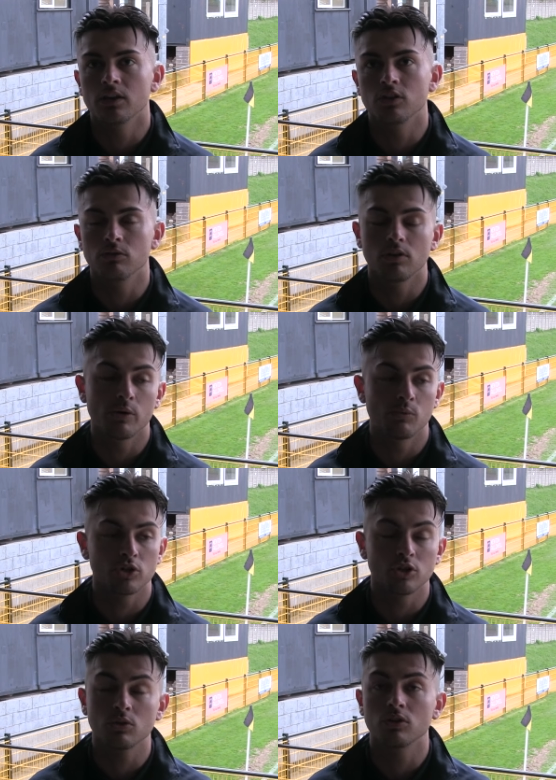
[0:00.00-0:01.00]
and didn't knowing
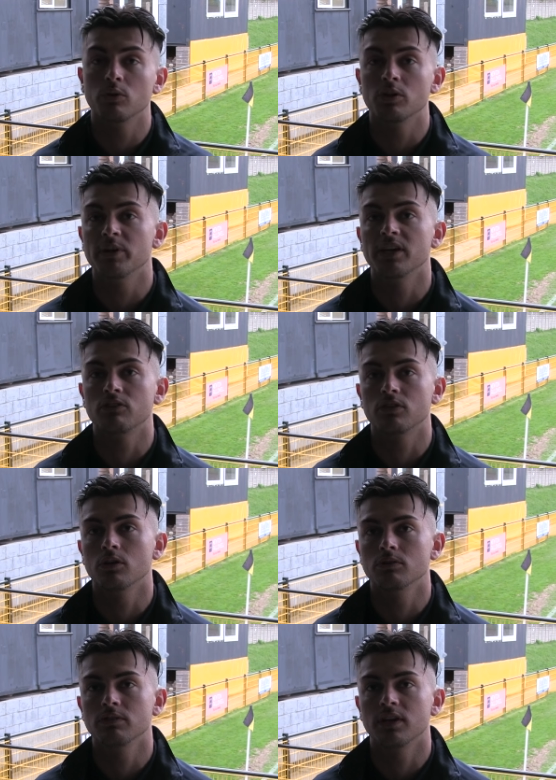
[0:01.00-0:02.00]
what you can do on the pitch.
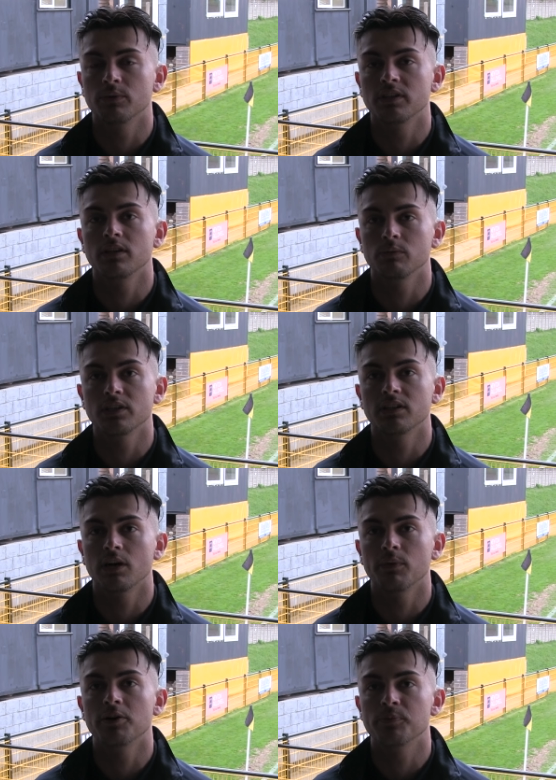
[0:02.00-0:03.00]
So no, we think we did
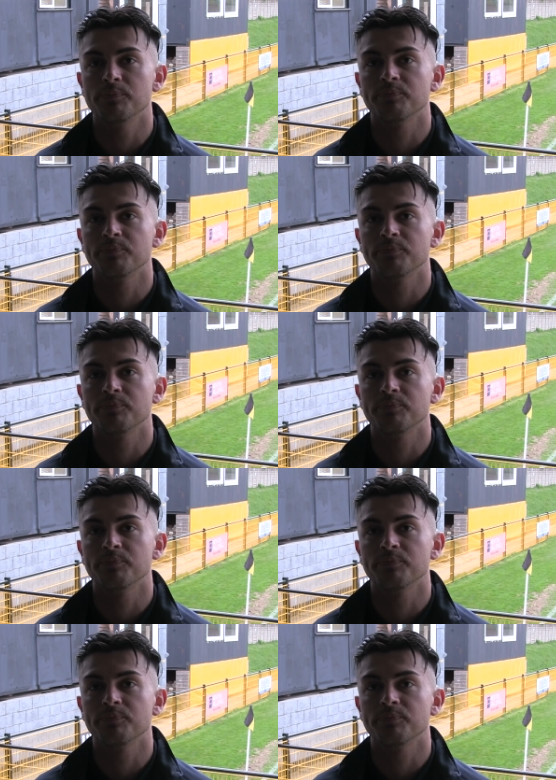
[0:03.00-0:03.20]
that well.